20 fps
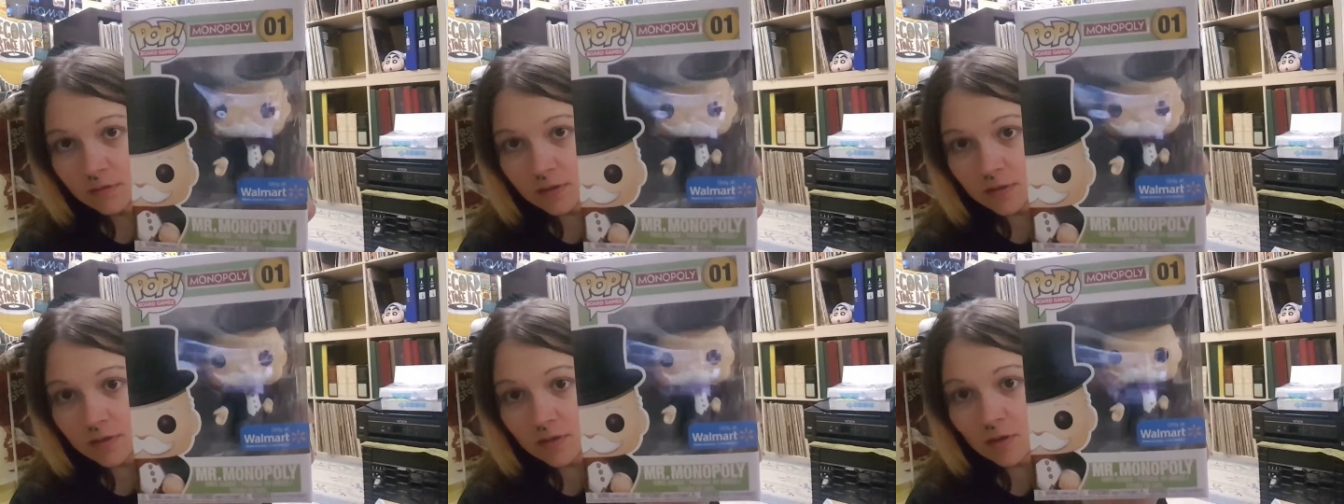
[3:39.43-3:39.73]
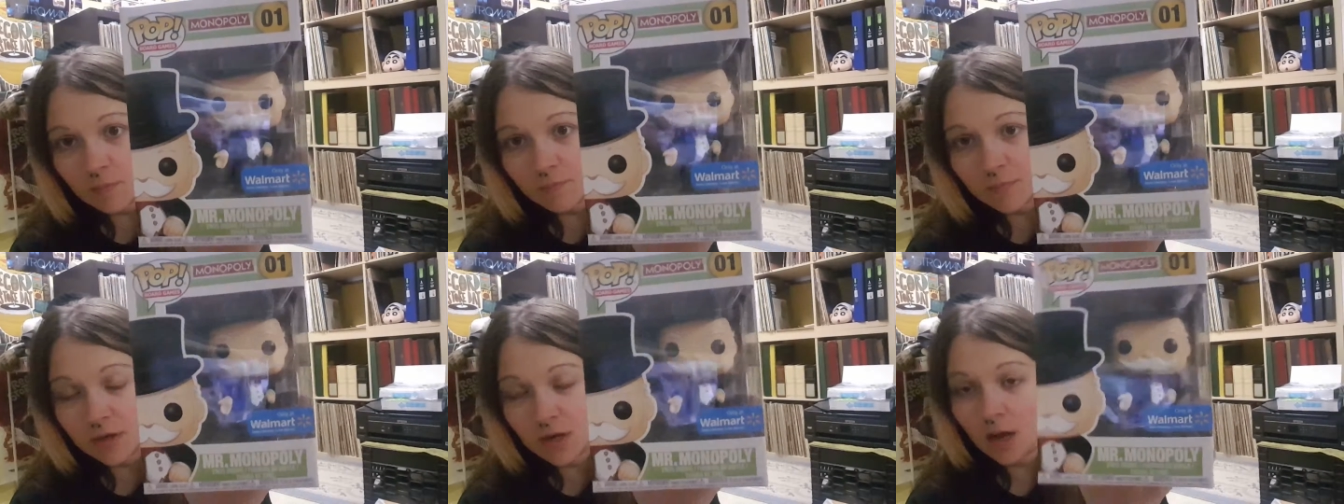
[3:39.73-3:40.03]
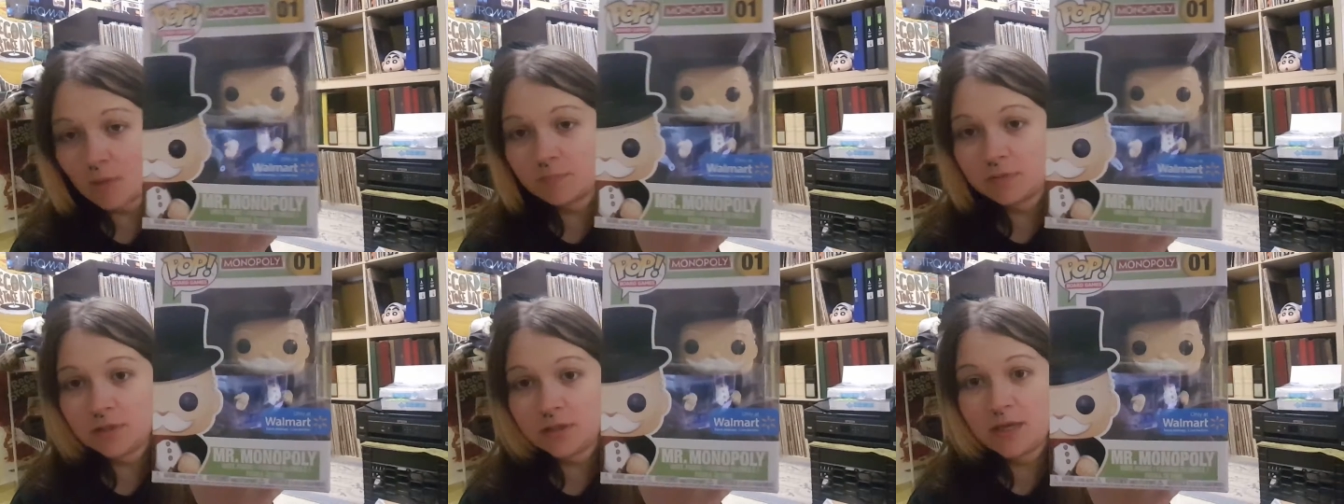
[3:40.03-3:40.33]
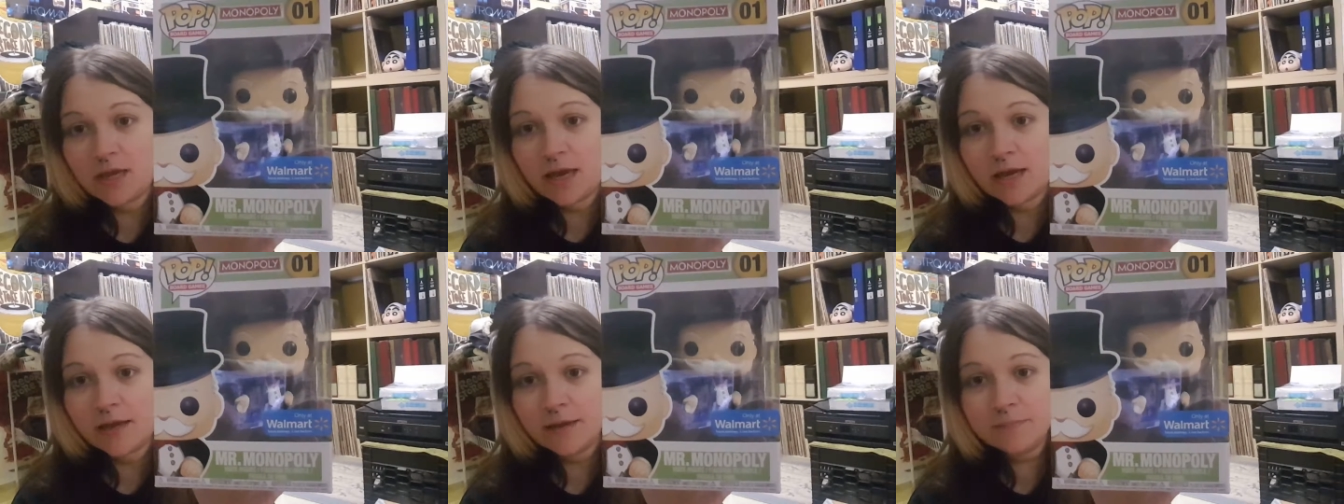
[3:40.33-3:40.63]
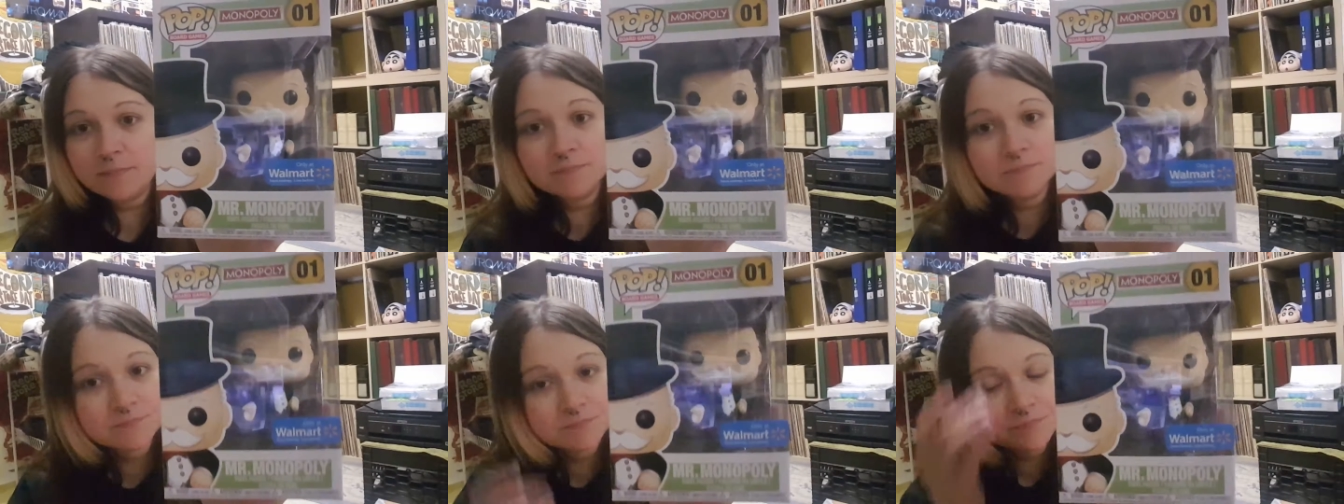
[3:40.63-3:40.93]
the Monopoly
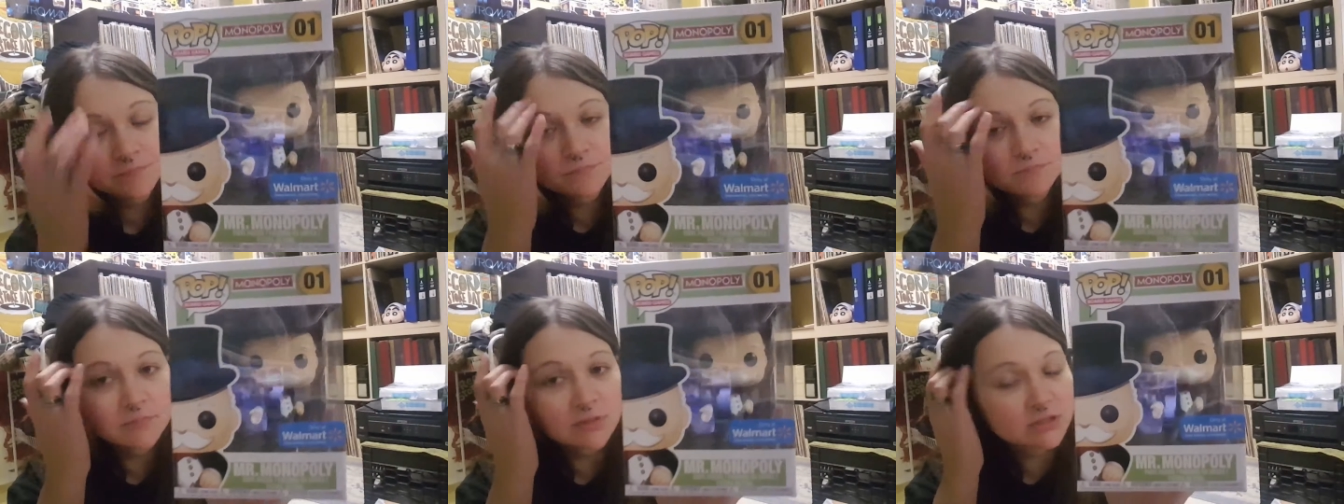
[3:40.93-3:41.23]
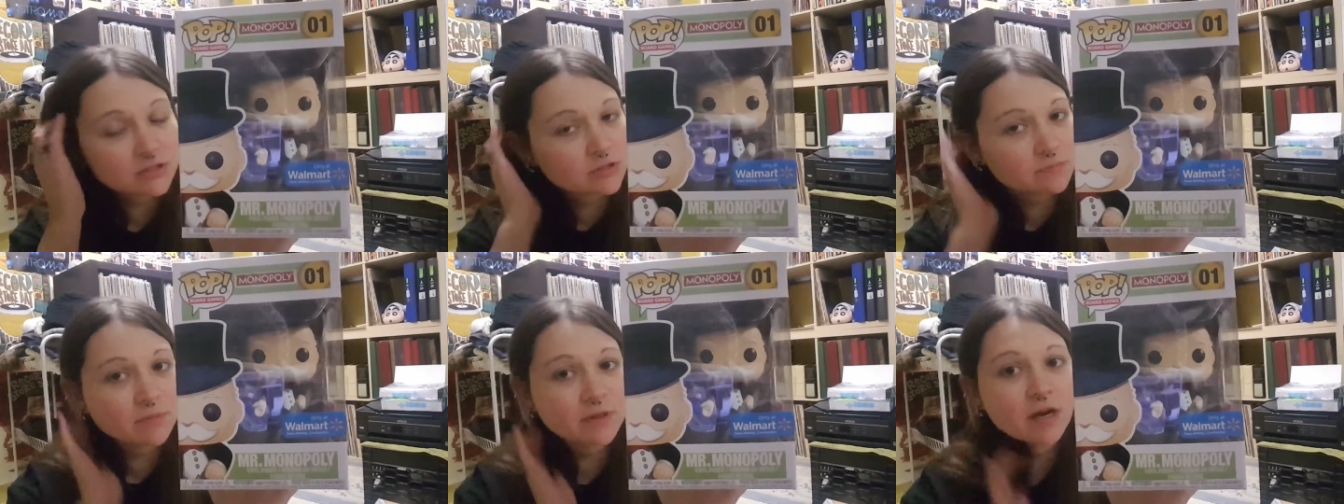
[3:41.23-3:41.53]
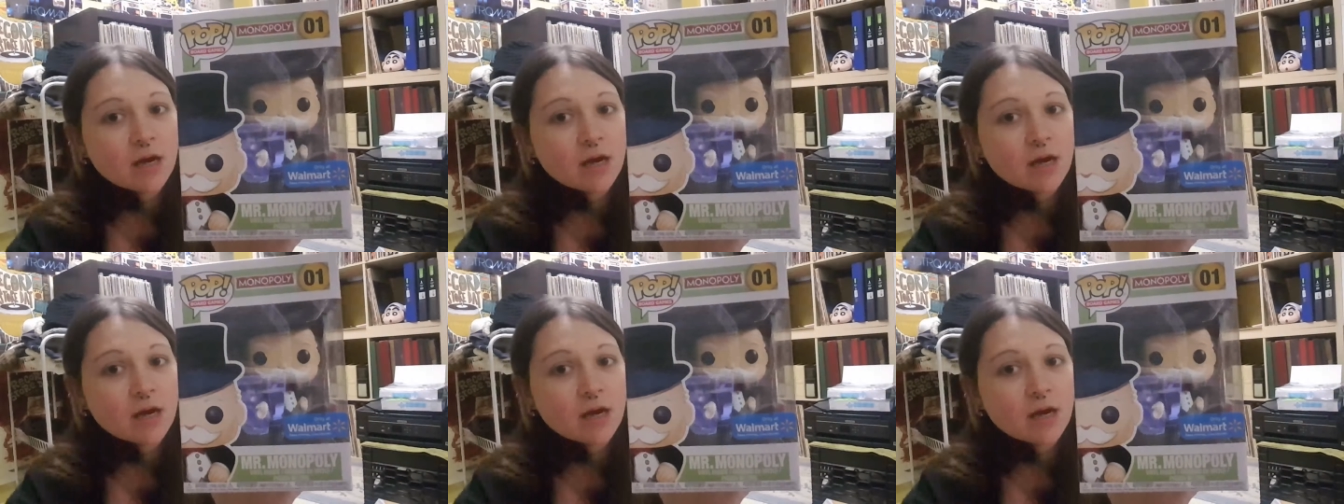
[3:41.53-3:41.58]
guy, Mr.